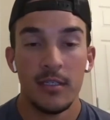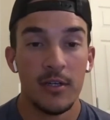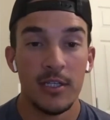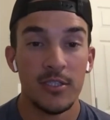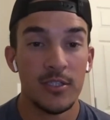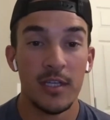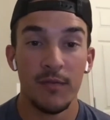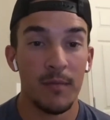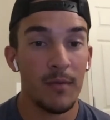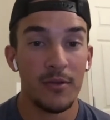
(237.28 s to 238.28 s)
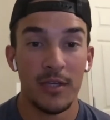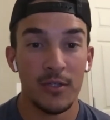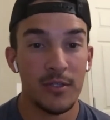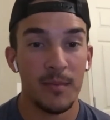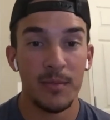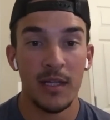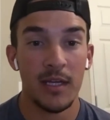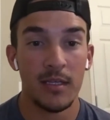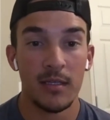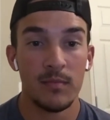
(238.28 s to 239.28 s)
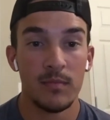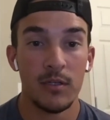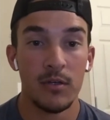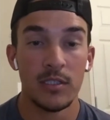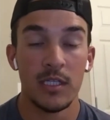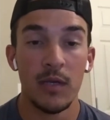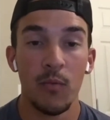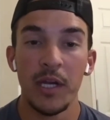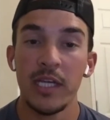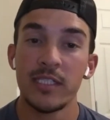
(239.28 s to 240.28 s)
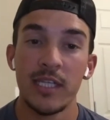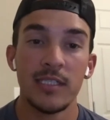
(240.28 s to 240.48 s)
he's just different, bro. You can't try to be like him, because what he says